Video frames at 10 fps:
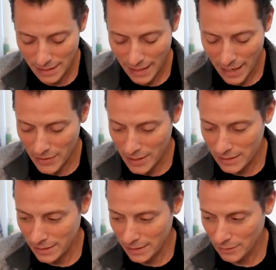And then
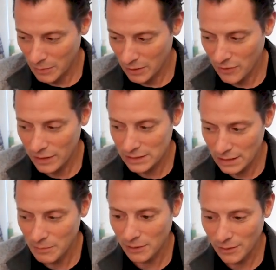the big thing he said
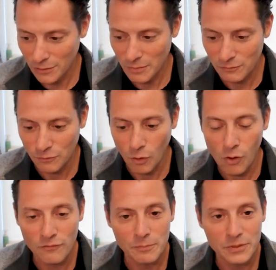about the big role
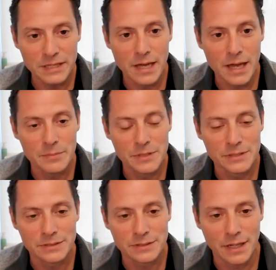of a PM
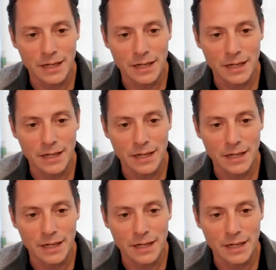is